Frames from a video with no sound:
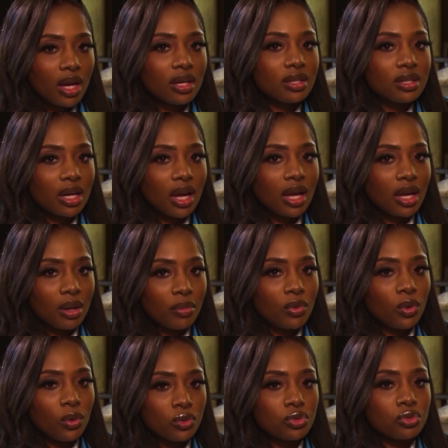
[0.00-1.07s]
And I am
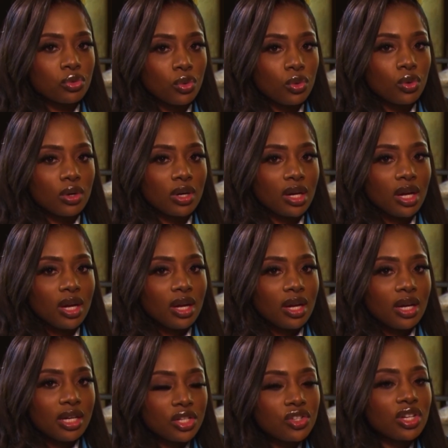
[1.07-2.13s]
also
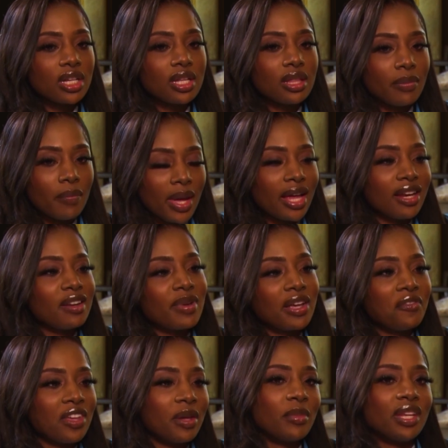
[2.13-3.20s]
literally the man in my
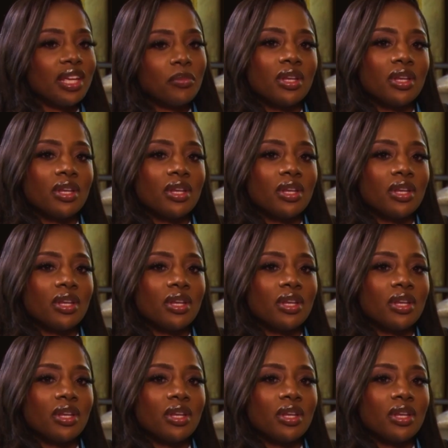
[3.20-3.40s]
family.